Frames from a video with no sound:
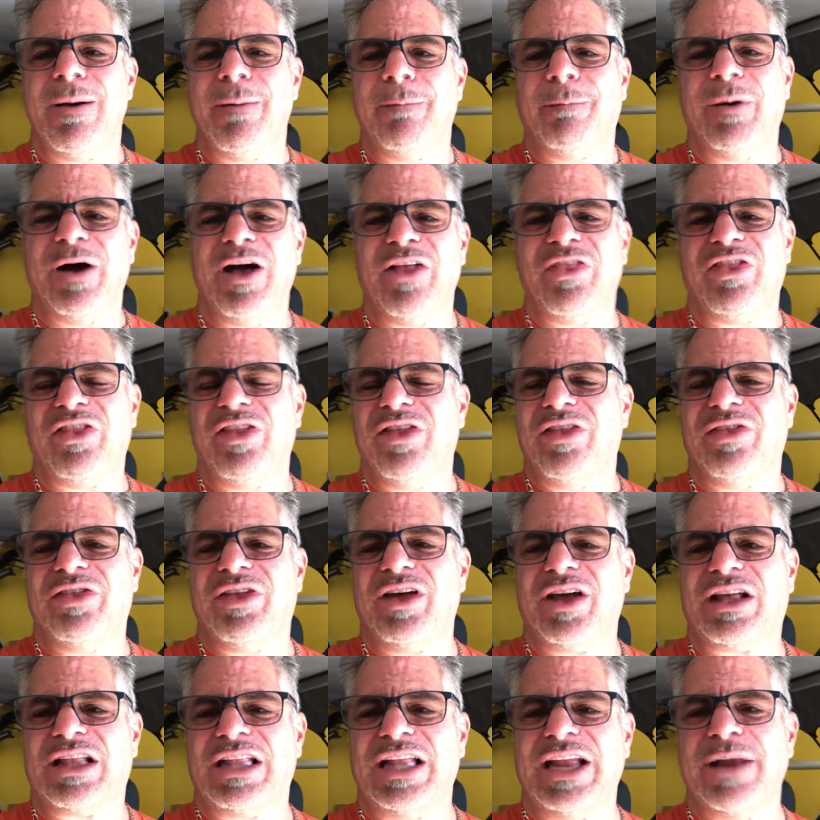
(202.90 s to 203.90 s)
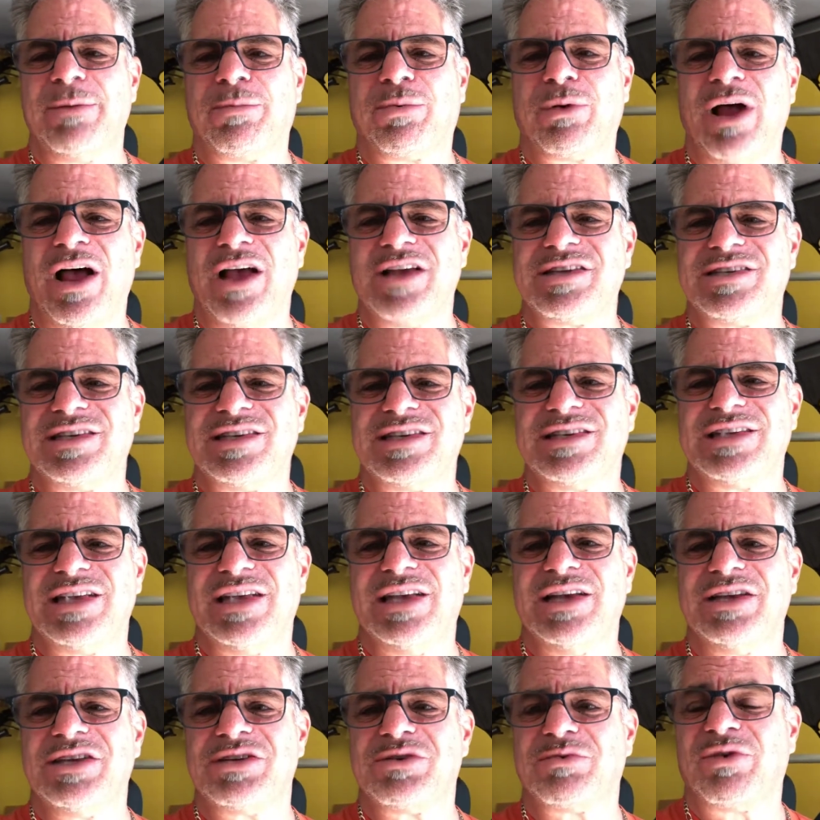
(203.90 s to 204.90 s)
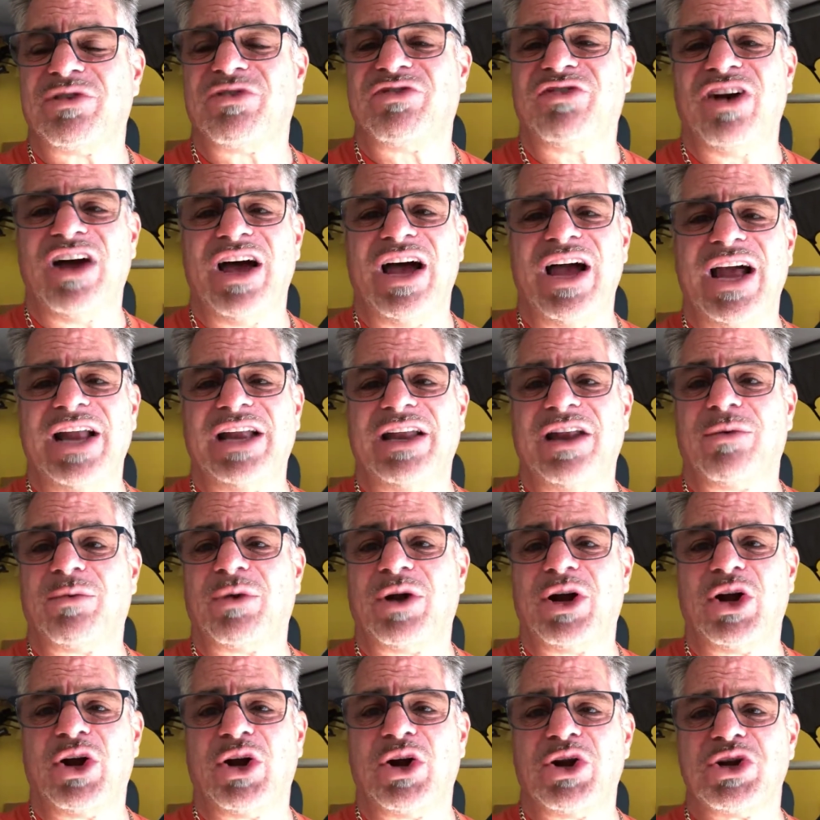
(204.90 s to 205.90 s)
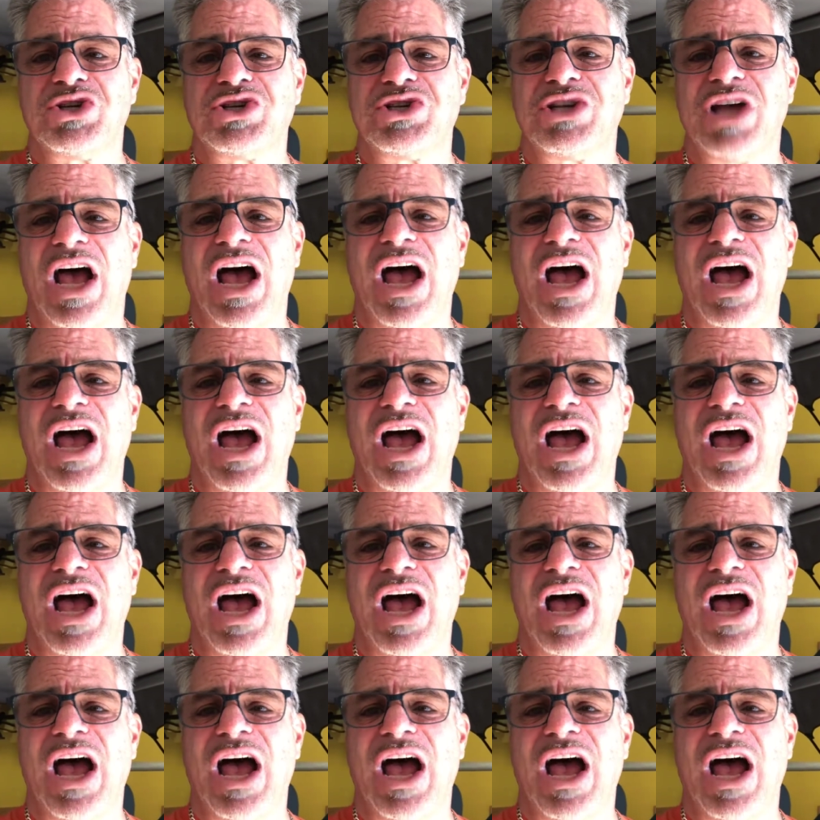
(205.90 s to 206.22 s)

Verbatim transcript: But the cleaning process is refined and rehearsed.